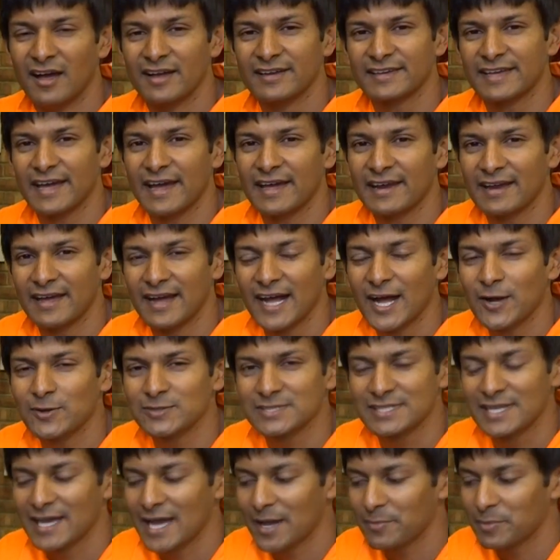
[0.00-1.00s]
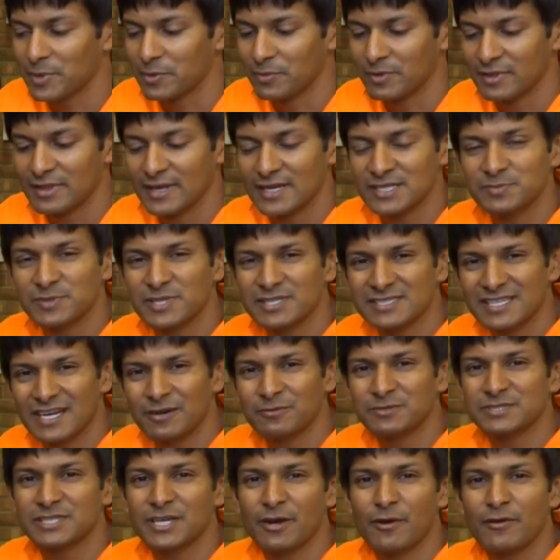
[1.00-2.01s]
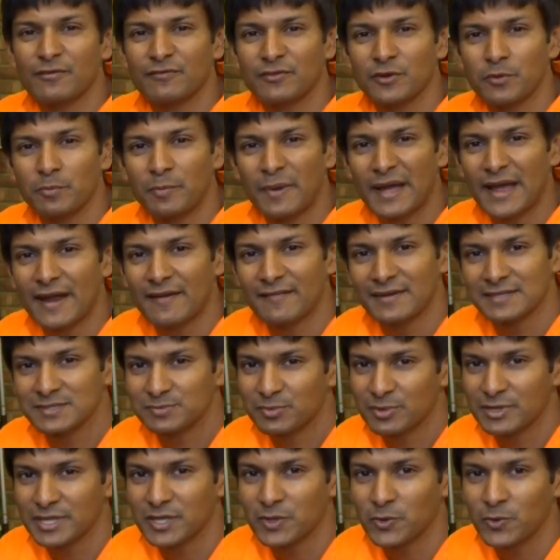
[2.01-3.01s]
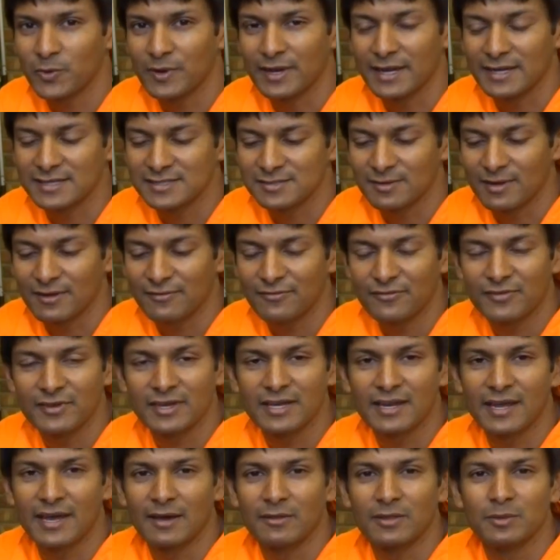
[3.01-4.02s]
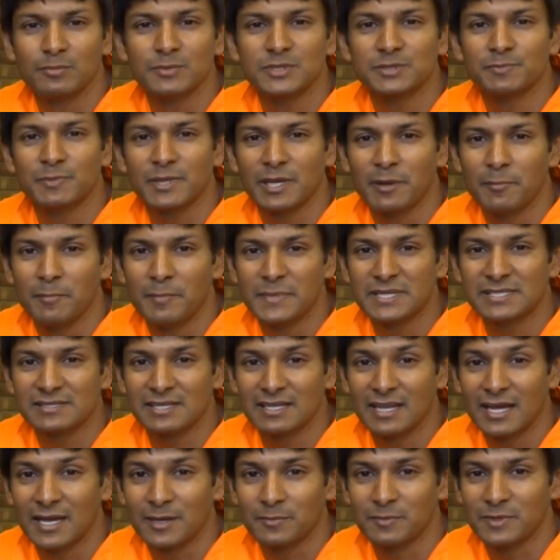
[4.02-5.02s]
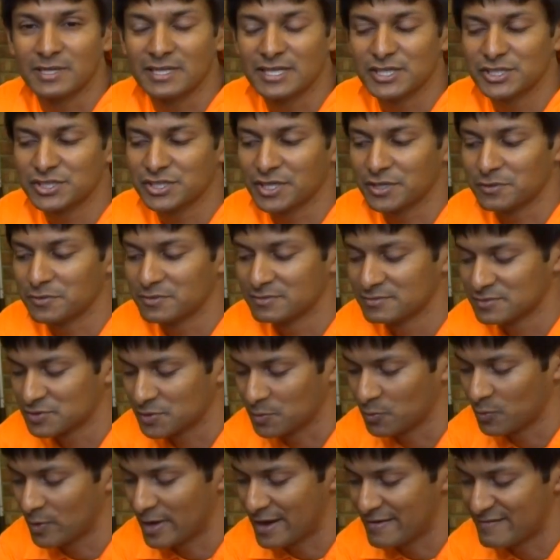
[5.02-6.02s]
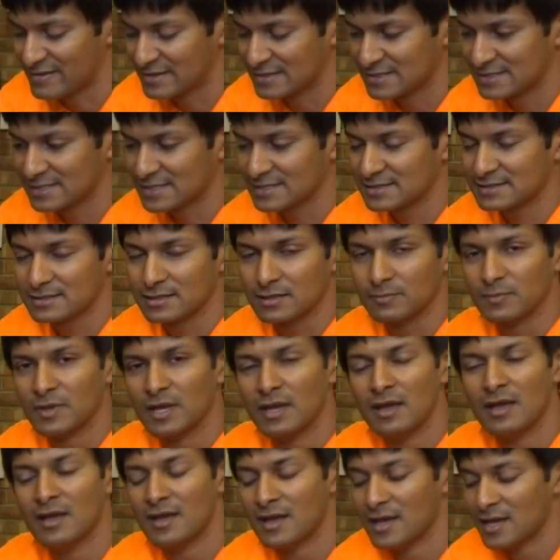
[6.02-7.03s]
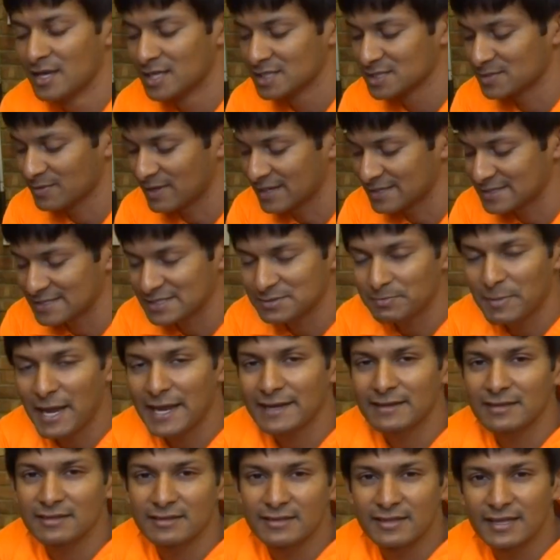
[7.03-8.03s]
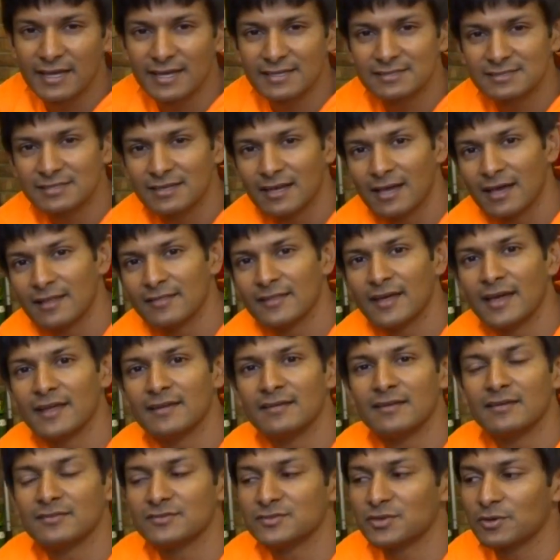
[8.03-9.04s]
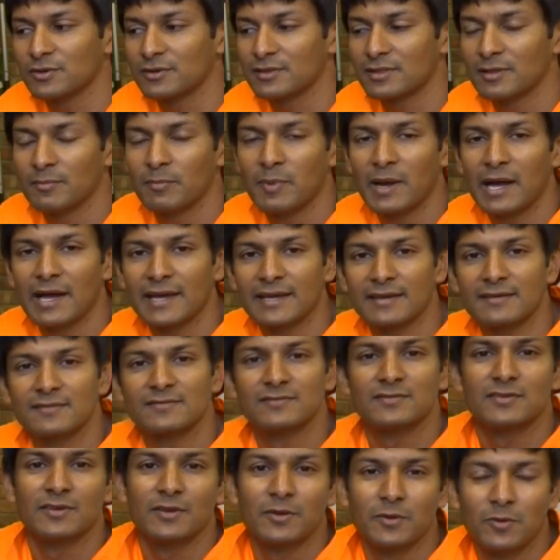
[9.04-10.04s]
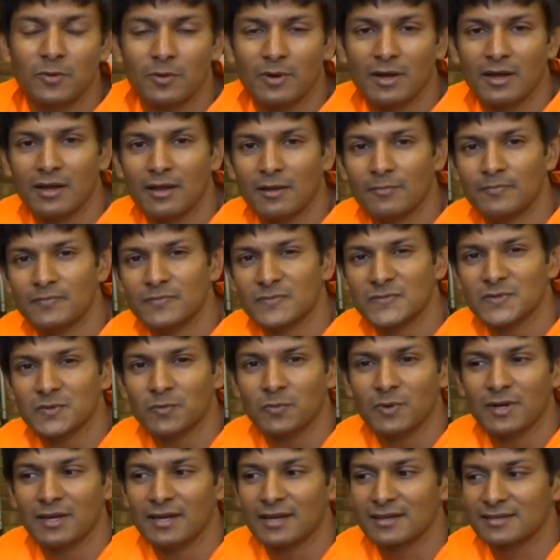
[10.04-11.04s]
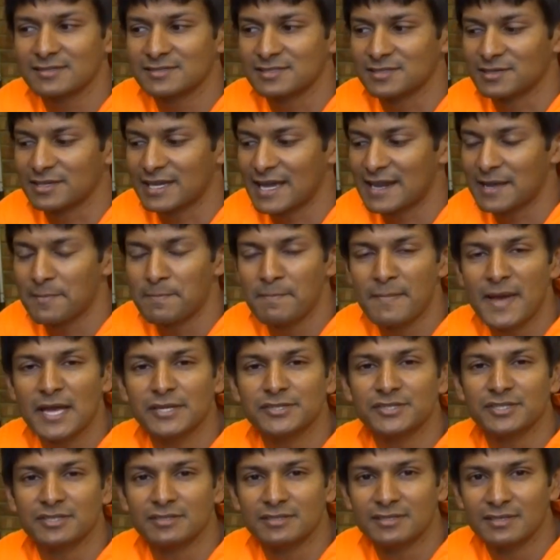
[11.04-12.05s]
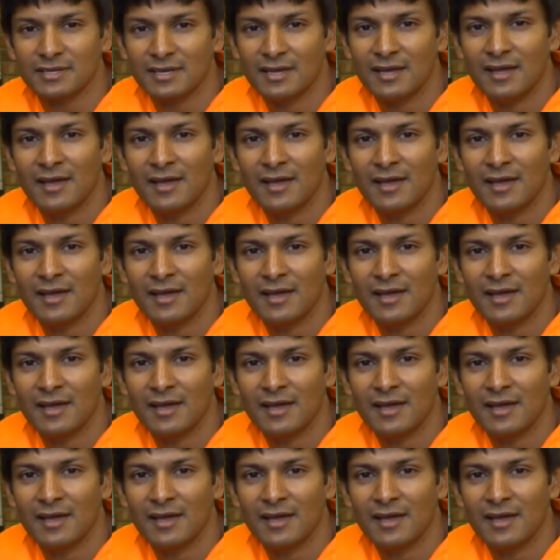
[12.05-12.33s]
Again, I wasn't happy with this because I was going through bearings pretty quick, so I figured out there must be a misalignment issue somewhere in the system. So I dismantled this and then took the bike to work to get it measured